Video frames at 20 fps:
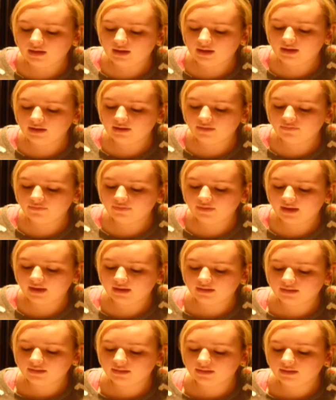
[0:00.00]
In
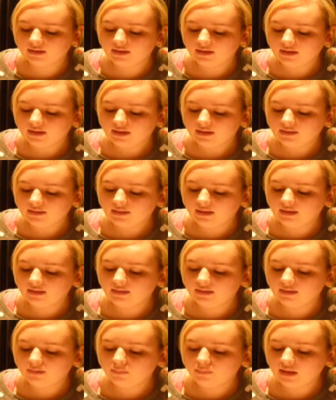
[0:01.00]
effect,
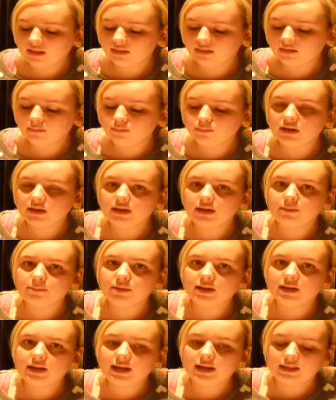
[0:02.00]
this is meant to
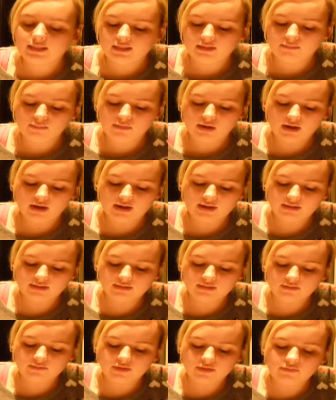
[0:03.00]
manipulate the
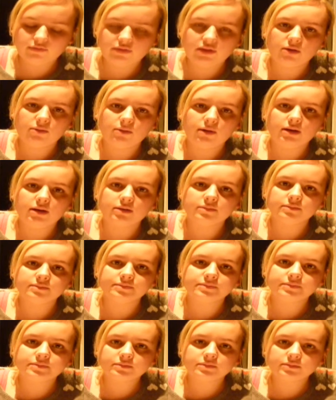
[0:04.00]
minds of the viewer.
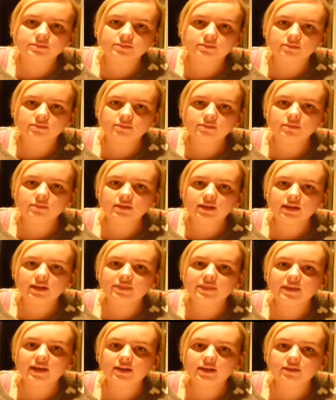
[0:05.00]

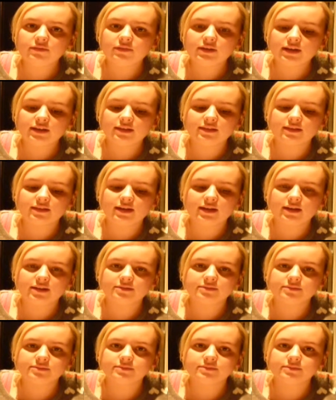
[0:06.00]
Thanks for listening.